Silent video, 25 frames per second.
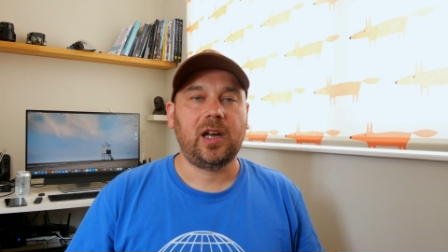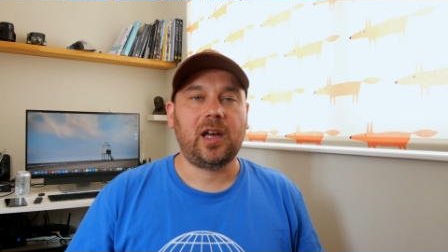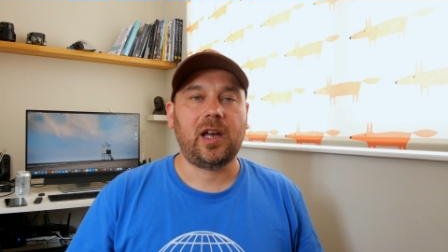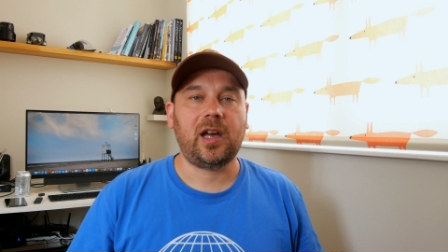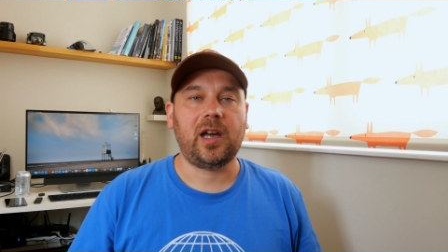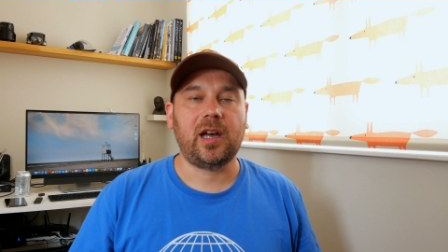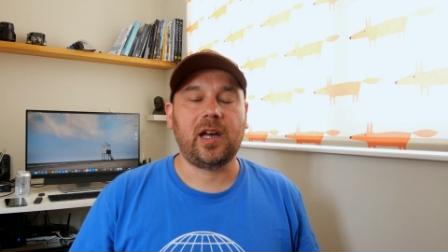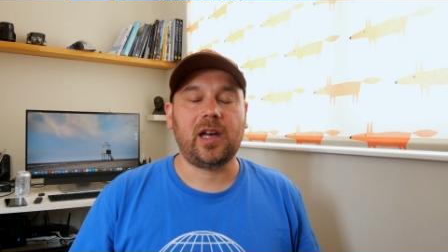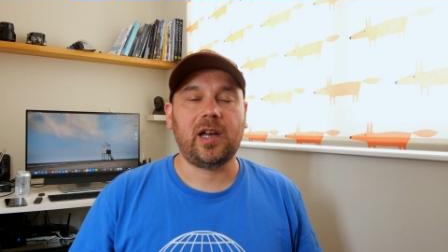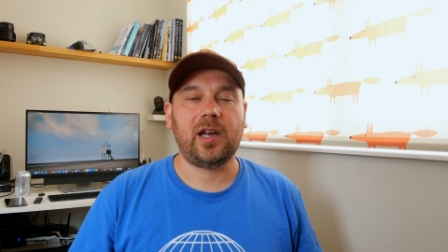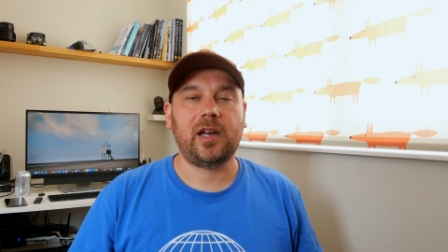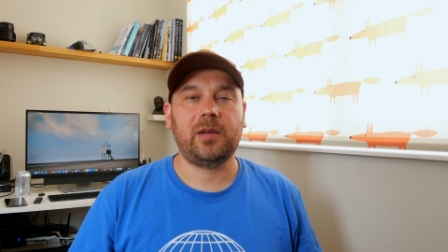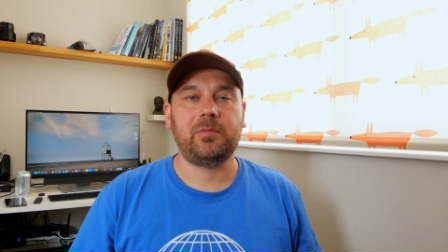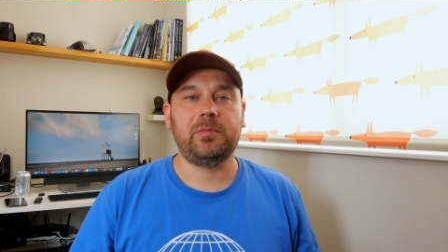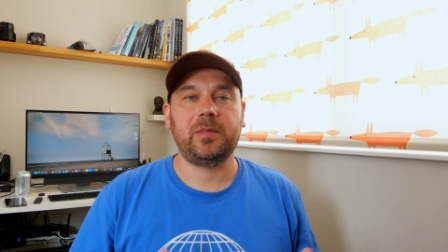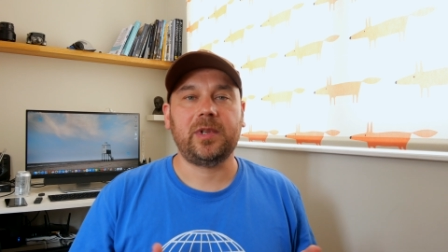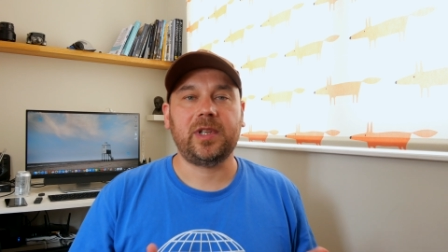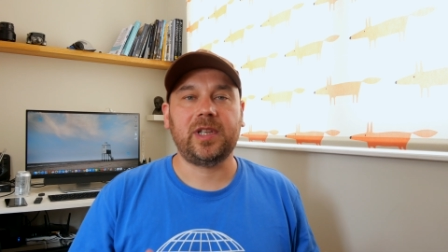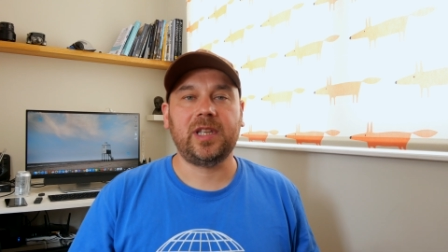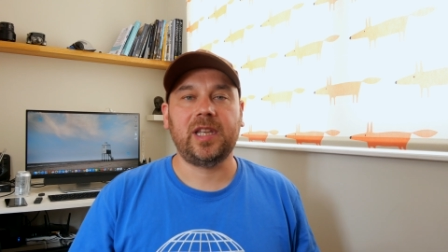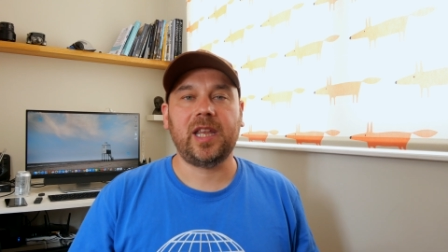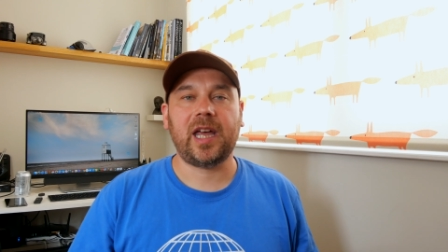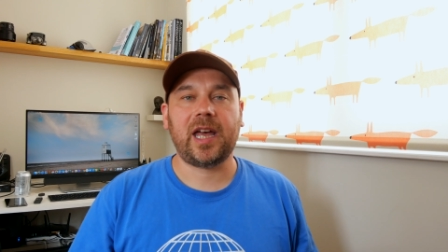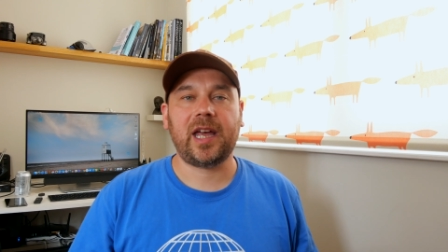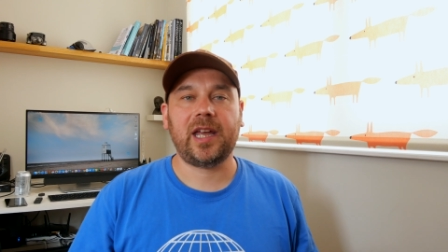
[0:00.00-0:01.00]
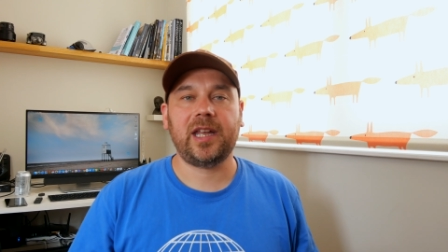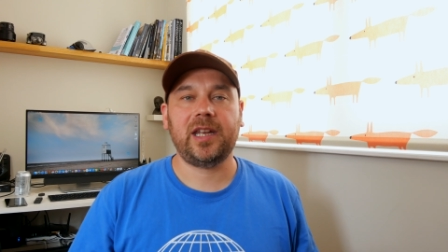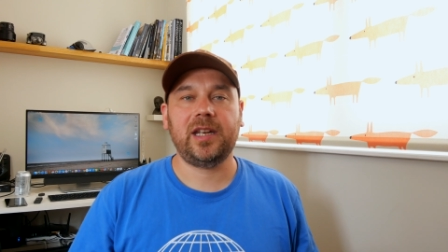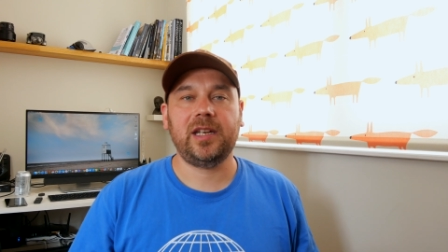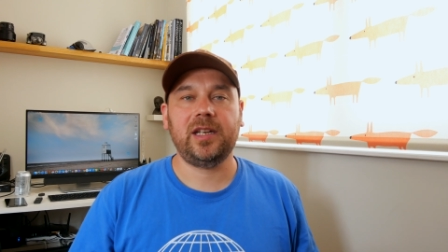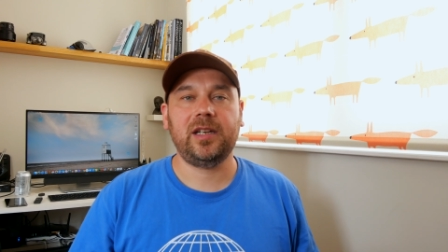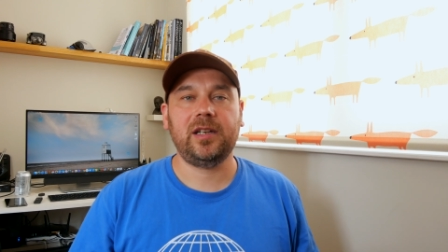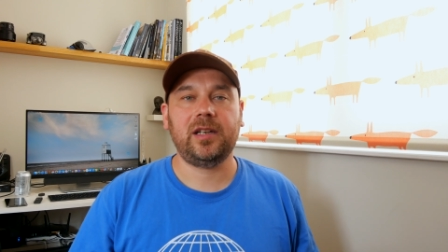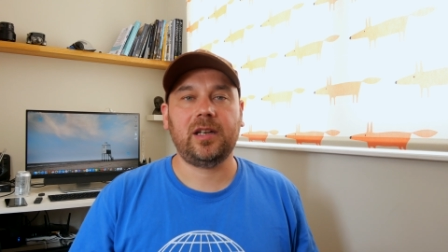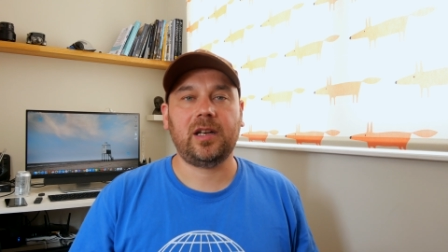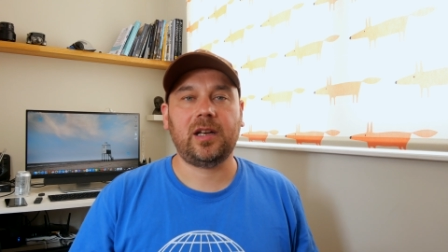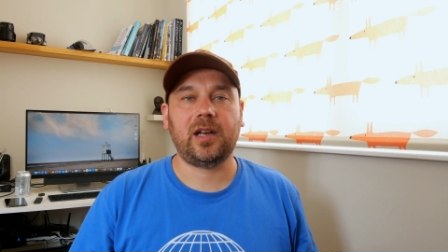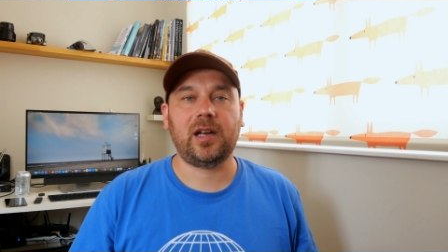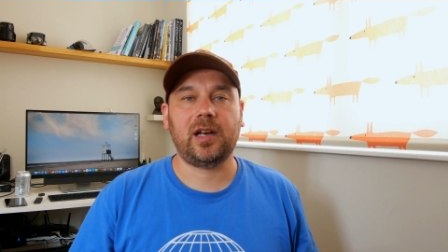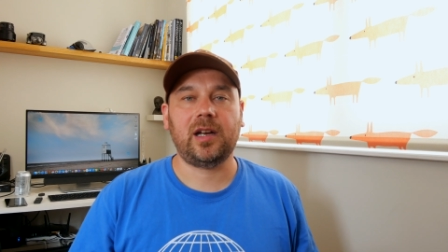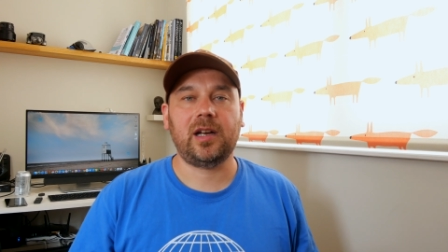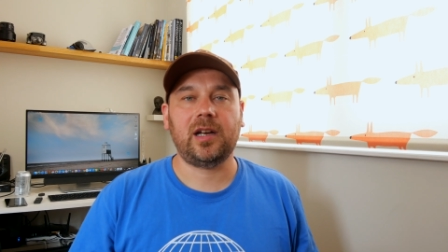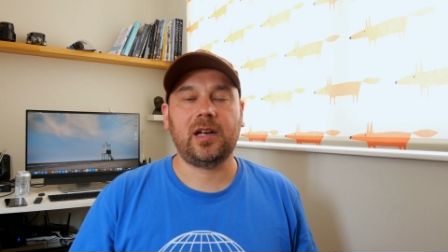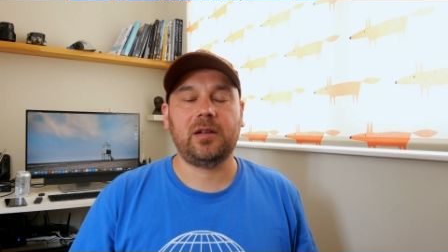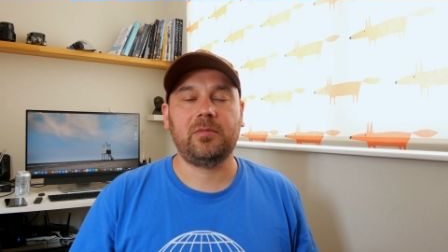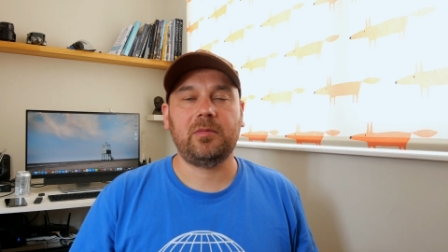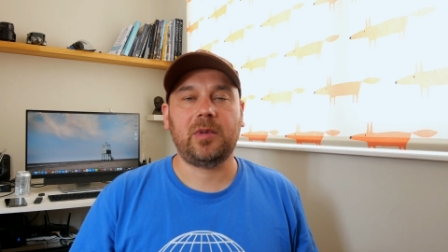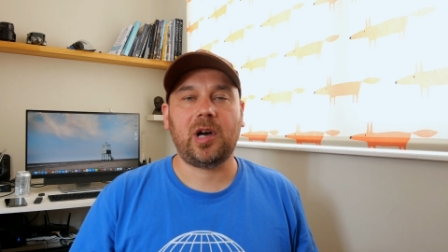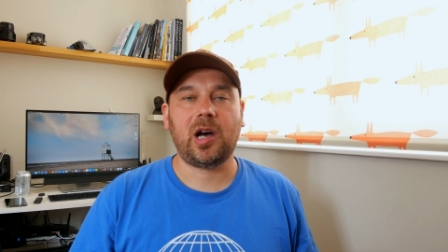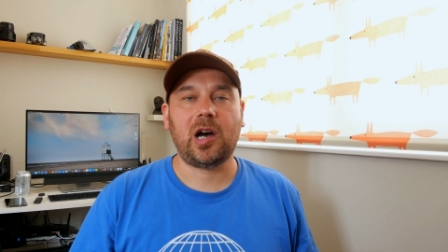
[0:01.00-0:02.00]
They
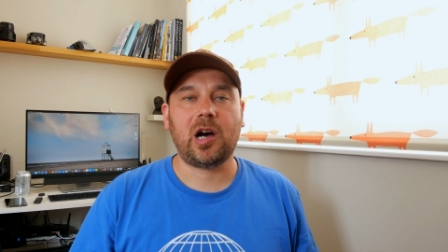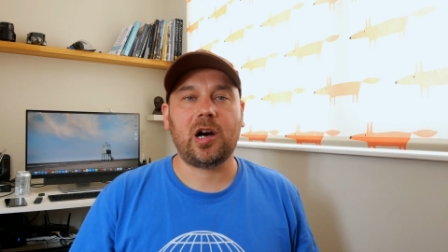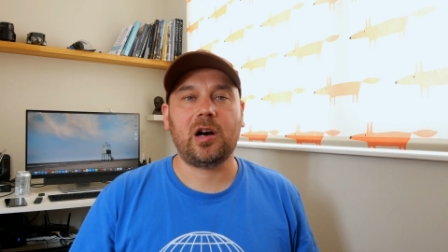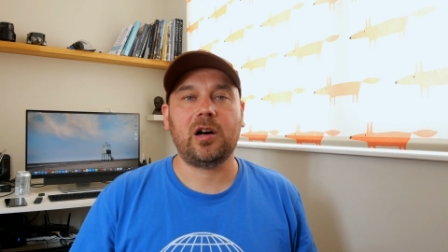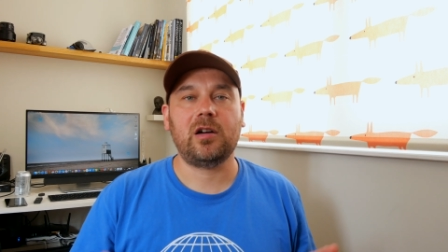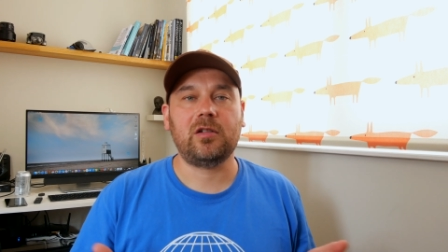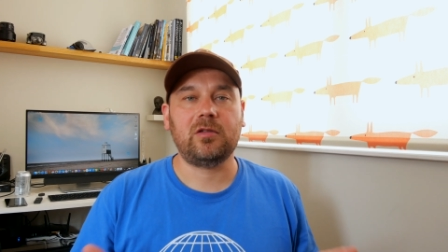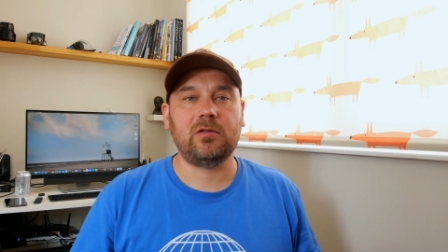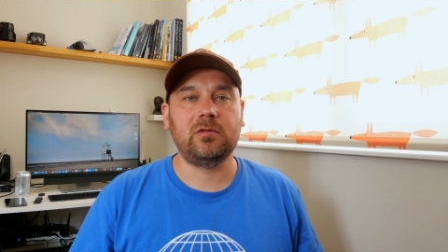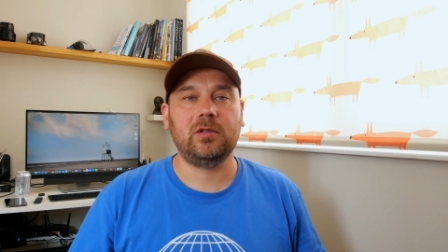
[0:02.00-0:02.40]
are